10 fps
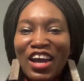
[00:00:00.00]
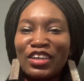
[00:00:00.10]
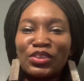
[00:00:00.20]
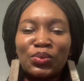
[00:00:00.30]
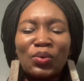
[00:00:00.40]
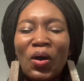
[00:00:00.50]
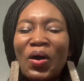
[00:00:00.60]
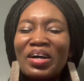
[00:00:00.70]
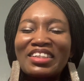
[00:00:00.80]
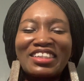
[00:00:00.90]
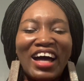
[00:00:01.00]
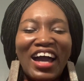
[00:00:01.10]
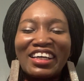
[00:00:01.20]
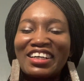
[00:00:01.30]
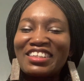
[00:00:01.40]
He's rolling
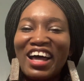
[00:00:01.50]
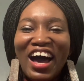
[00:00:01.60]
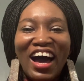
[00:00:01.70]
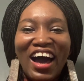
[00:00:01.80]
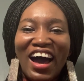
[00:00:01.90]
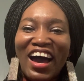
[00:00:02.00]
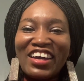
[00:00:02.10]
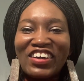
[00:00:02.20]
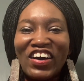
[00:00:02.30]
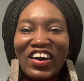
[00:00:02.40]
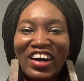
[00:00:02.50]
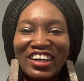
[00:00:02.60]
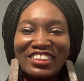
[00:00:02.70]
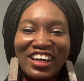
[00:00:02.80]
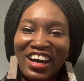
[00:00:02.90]
like a lion.